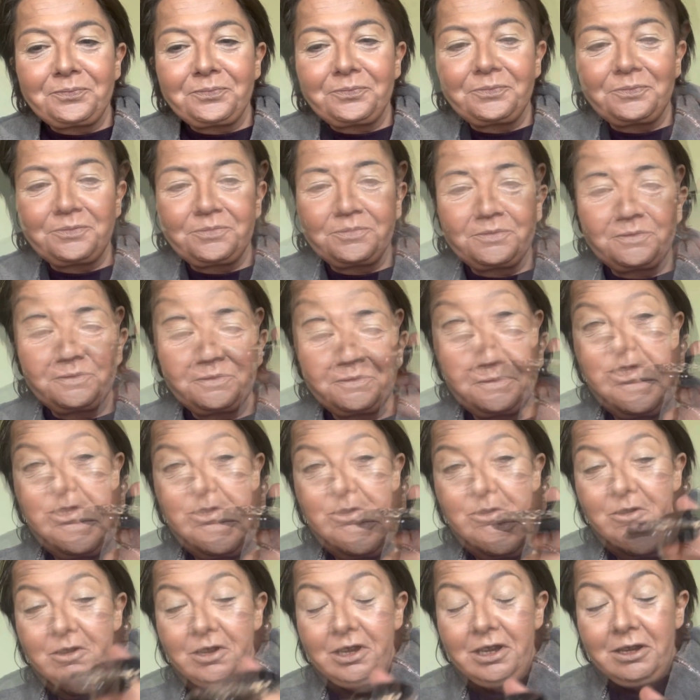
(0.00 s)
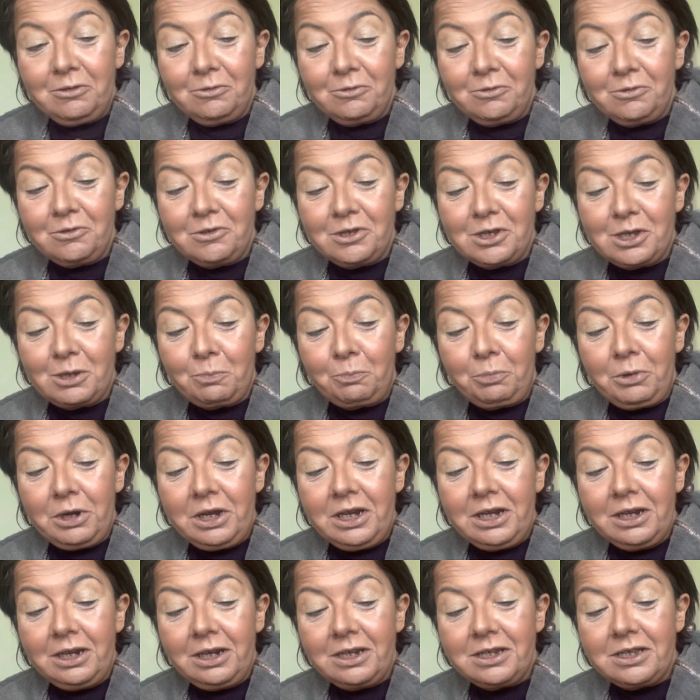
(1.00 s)
Now this has got a little
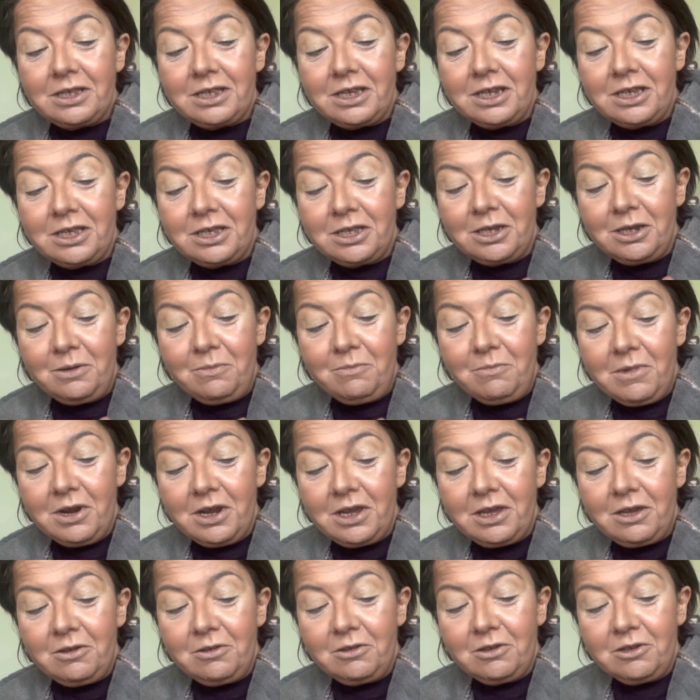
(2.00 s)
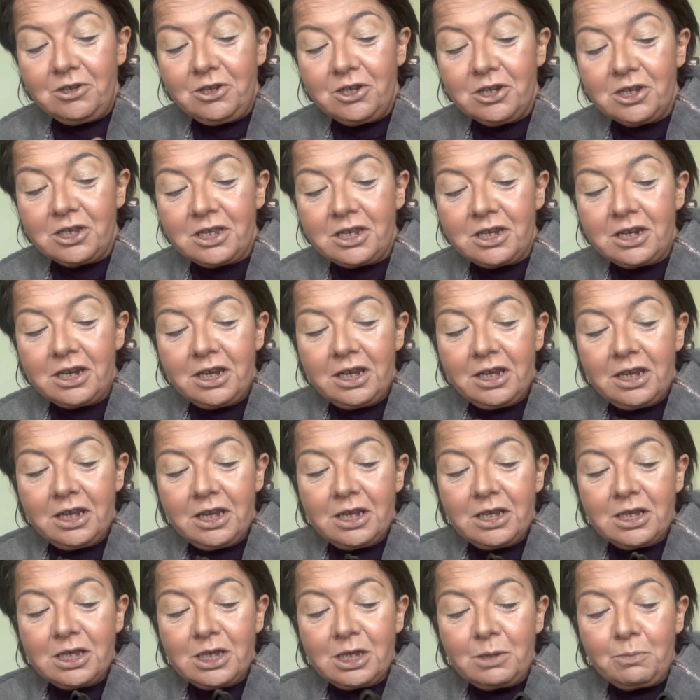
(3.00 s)
sprinkler system where you can just
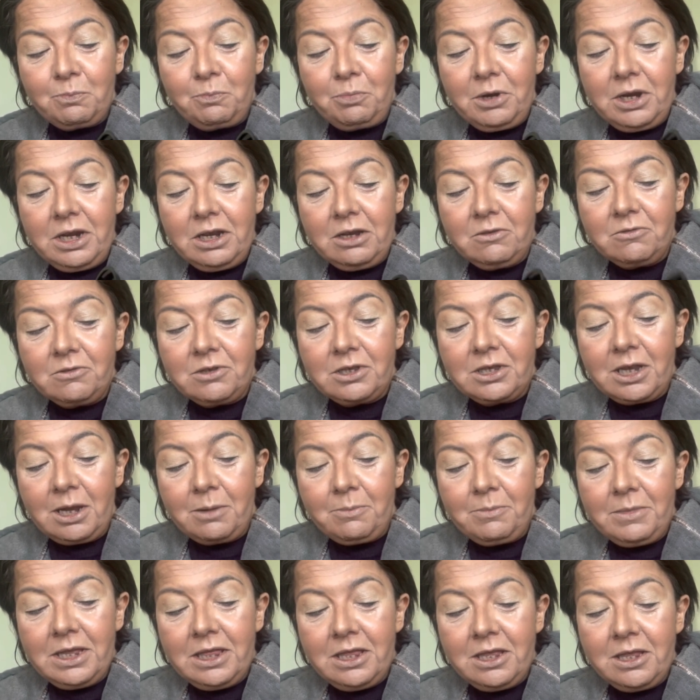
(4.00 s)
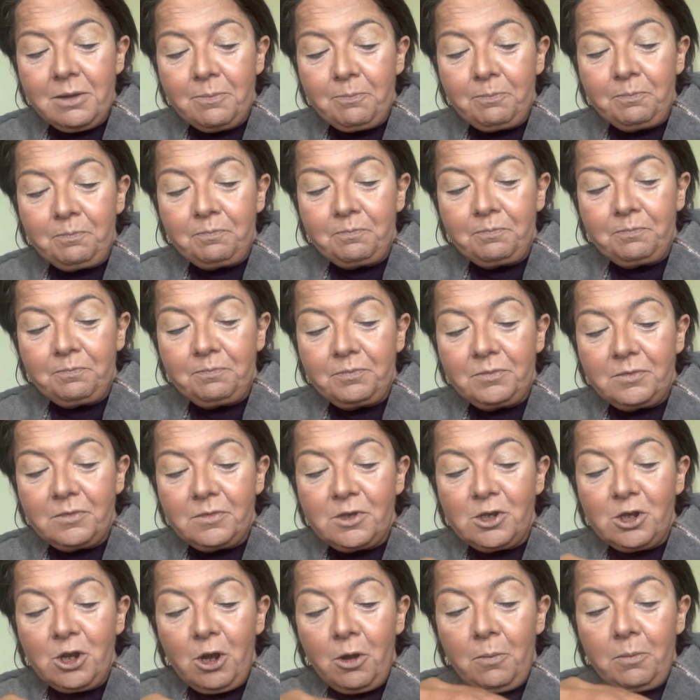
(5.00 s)
sprinkle some in the
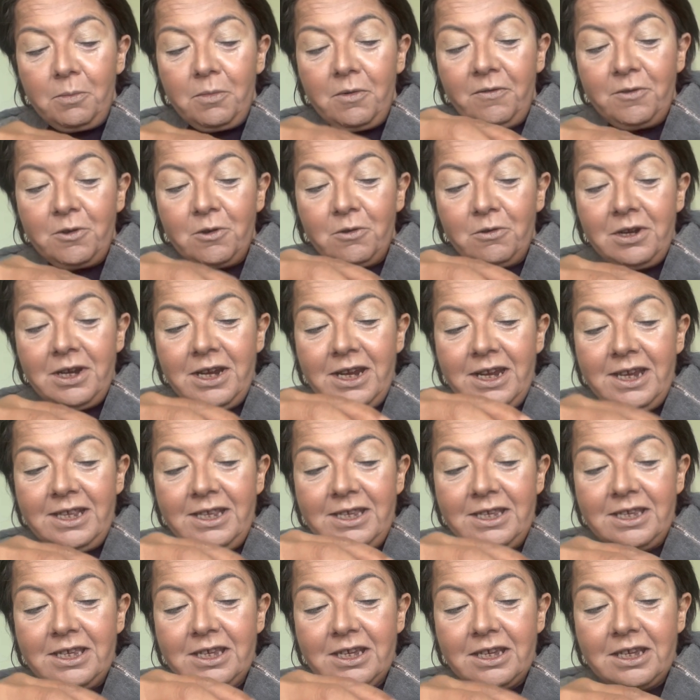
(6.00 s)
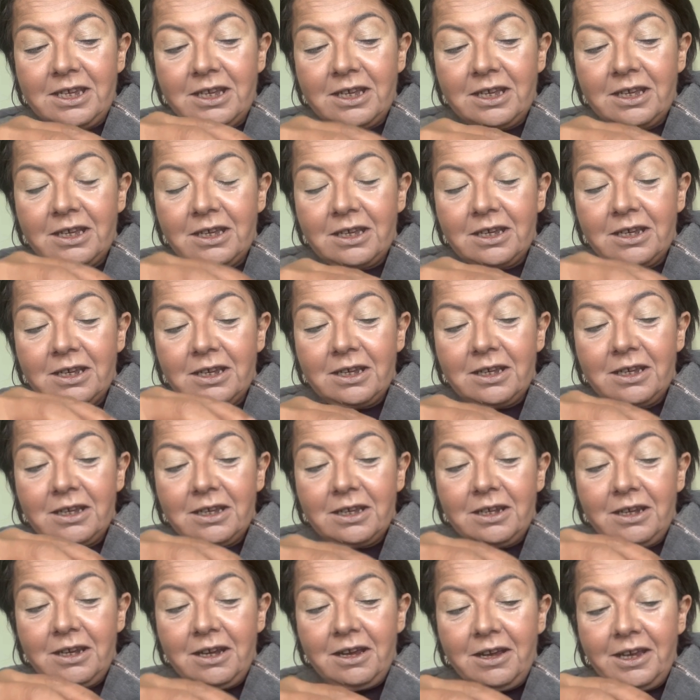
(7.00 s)
top of your lid
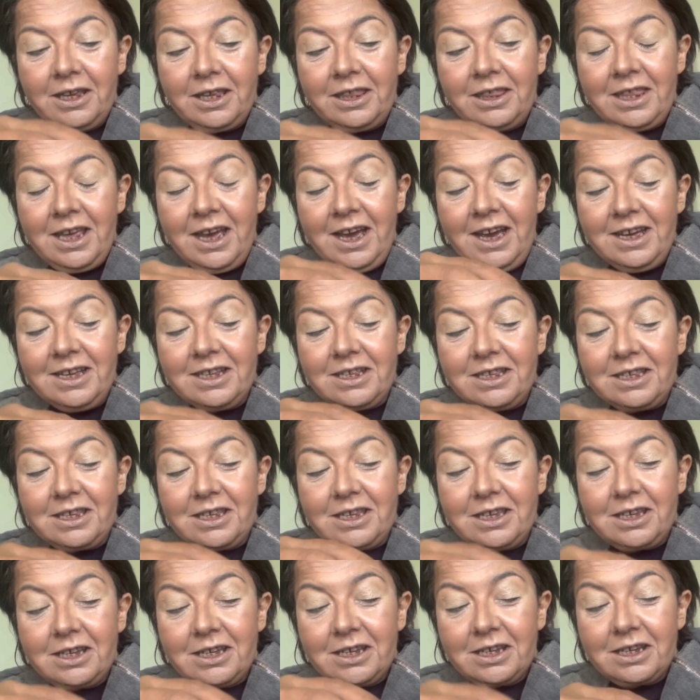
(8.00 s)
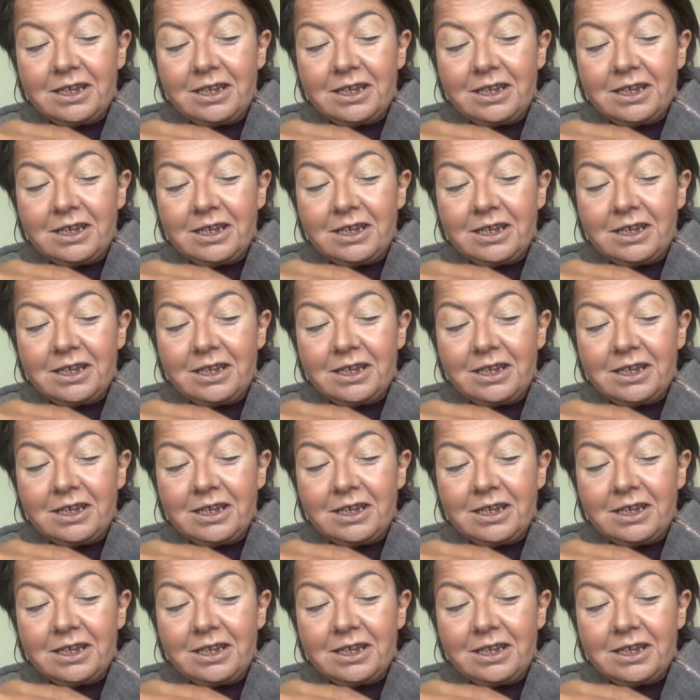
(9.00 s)
like that.